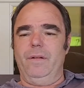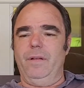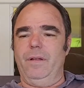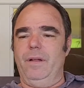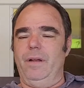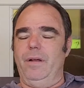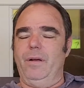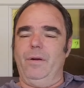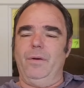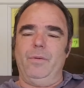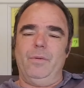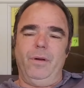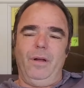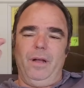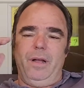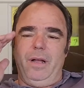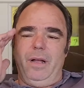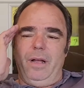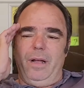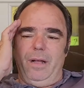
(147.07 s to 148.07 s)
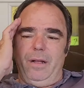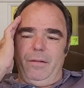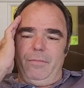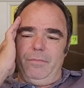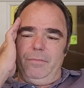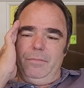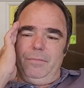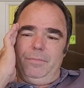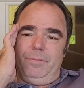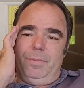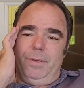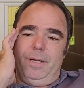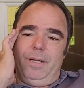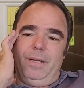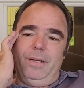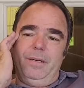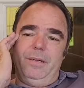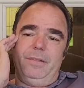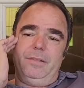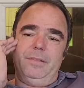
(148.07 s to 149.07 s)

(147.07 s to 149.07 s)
You know, uh, but